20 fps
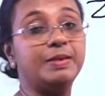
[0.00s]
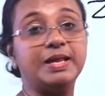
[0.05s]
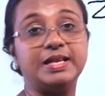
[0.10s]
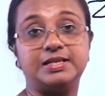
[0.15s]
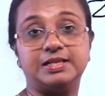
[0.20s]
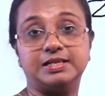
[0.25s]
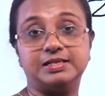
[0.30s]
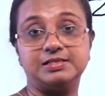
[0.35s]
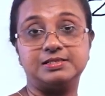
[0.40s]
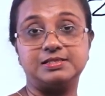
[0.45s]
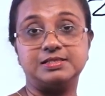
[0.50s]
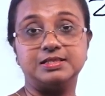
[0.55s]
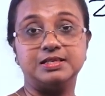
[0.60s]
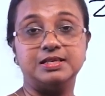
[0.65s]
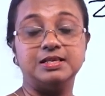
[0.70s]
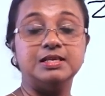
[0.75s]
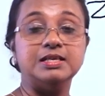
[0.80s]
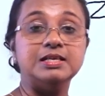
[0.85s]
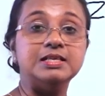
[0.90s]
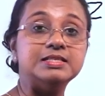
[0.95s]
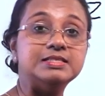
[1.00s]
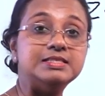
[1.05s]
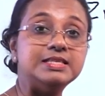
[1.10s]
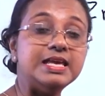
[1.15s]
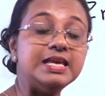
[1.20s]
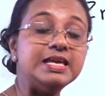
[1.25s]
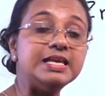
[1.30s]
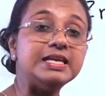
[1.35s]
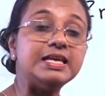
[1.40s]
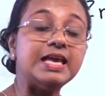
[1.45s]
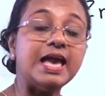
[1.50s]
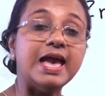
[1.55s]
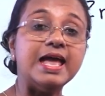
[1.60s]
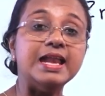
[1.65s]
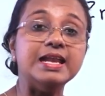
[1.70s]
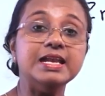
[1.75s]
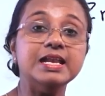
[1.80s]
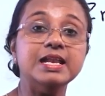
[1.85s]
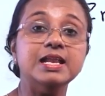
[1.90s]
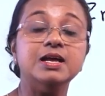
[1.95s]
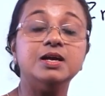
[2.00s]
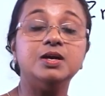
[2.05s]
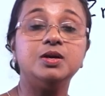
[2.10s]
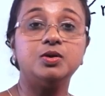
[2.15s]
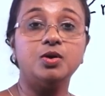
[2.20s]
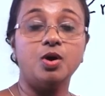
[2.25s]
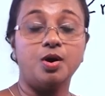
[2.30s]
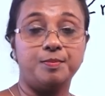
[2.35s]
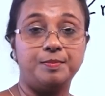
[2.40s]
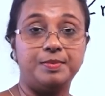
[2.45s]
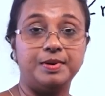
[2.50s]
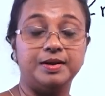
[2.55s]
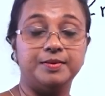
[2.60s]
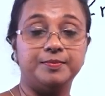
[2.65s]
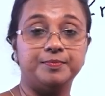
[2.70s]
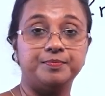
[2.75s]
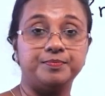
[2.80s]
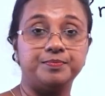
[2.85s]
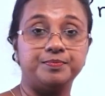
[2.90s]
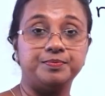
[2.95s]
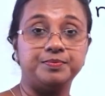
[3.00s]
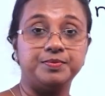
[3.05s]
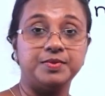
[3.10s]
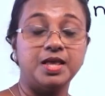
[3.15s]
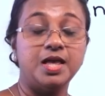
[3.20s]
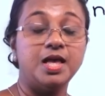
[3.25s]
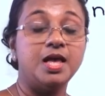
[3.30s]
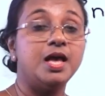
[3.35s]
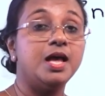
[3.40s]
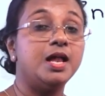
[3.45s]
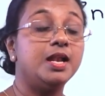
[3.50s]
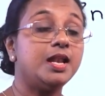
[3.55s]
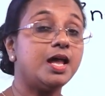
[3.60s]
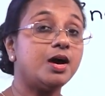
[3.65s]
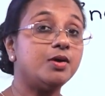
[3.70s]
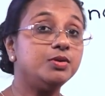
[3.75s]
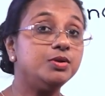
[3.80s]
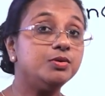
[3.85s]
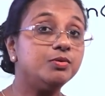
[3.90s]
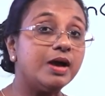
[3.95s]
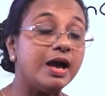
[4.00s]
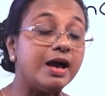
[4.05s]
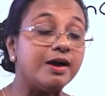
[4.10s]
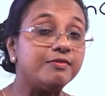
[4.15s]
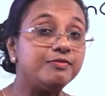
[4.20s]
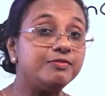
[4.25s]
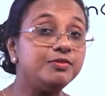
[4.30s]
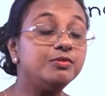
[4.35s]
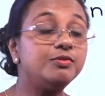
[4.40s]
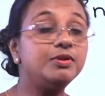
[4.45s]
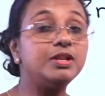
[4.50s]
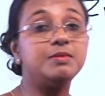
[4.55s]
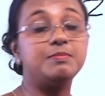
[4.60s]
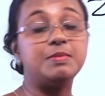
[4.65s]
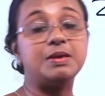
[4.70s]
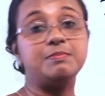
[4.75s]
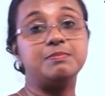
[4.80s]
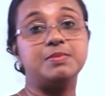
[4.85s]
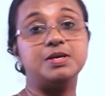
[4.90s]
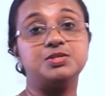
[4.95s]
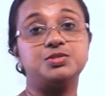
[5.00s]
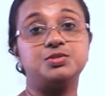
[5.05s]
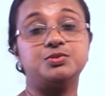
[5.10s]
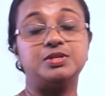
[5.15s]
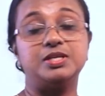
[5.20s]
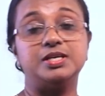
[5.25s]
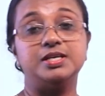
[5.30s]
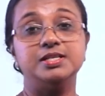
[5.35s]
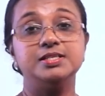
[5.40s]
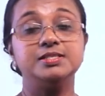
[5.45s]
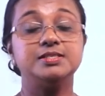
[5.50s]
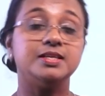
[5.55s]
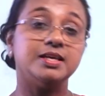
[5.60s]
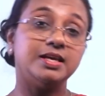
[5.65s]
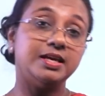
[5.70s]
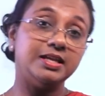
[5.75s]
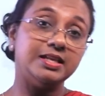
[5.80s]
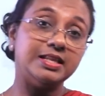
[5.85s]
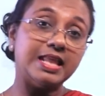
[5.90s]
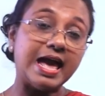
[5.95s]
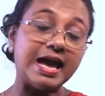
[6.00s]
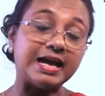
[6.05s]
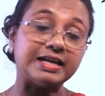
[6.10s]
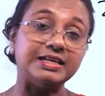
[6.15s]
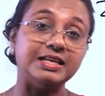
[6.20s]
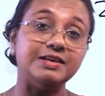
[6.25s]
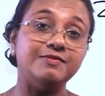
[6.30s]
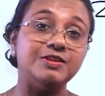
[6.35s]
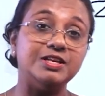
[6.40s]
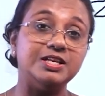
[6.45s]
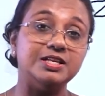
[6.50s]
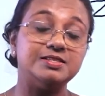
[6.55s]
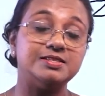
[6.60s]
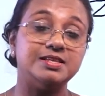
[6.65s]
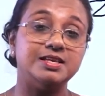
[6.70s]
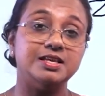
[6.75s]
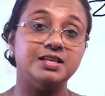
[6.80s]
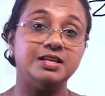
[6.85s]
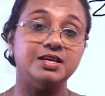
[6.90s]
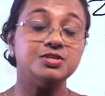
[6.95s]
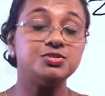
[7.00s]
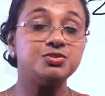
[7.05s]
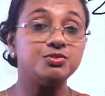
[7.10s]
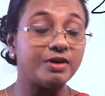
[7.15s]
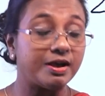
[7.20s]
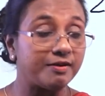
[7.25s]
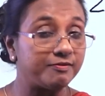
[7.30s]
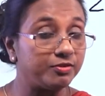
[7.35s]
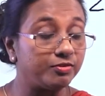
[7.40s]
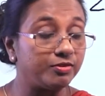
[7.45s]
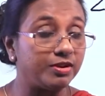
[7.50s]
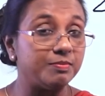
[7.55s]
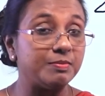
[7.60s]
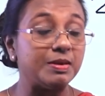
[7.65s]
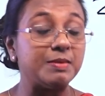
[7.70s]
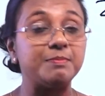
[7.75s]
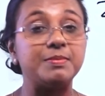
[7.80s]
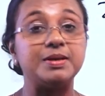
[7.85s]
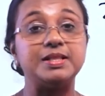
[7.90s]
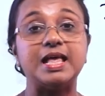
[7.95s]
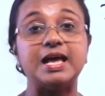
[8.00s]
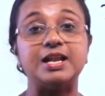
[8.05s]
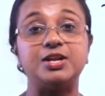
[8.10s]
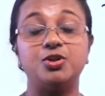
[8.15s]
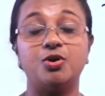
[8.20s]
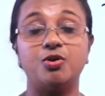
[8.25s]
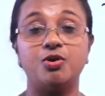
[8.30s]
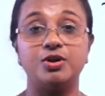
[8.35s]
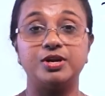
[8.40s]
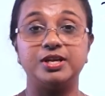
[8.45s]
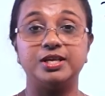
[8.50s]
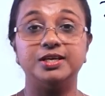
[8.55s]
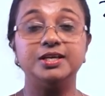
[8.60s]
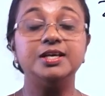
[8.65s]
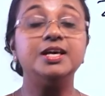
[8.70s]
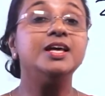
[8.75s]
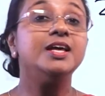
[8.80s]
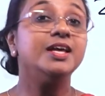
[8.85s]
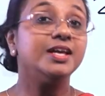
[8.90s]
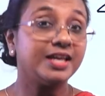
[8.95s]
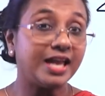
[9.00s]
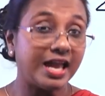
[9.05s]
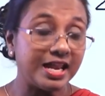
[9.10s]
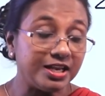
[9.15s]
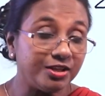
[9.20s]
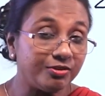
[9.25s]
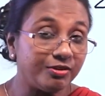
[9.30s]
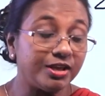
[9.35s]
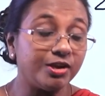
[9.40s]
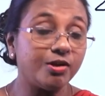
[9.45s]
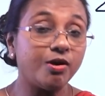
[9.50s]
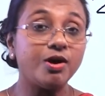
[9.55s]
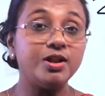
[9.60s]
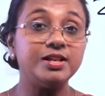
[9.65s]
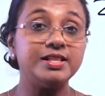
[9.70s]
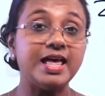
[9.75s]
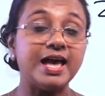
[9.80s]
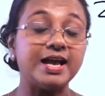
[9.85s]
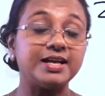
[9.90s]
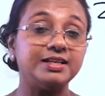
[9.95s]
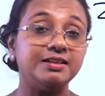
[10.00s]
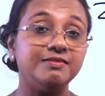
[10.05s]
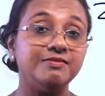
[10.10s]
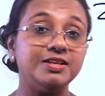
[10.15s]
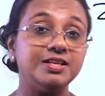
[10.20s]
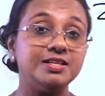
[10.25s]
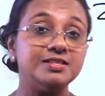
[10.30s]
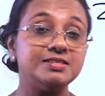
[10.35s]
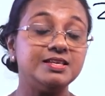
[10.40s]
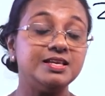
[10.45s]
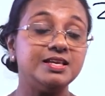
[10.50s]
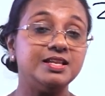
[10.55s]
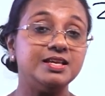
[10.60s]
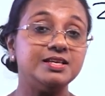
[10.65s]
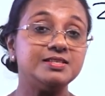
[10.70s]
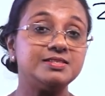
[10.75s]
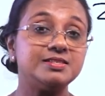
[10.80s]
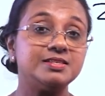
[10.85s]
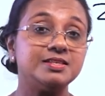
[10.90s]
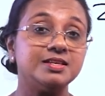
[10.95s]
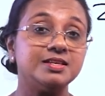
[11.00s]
metals, zinc and copper. Now you have to remember, students, in the activity series, you have to remember that order. Can you recall the activity series?